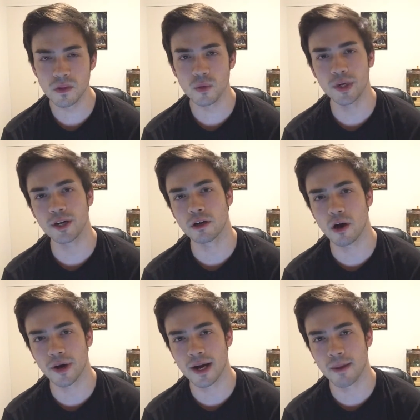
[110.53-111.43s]
when you're
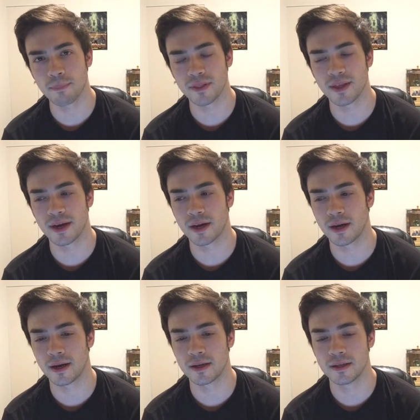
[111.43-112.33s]
growing up, and then
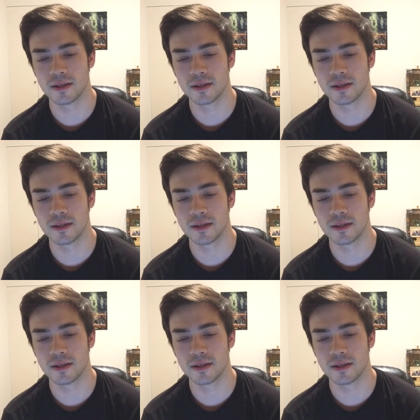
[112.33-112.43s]
uh,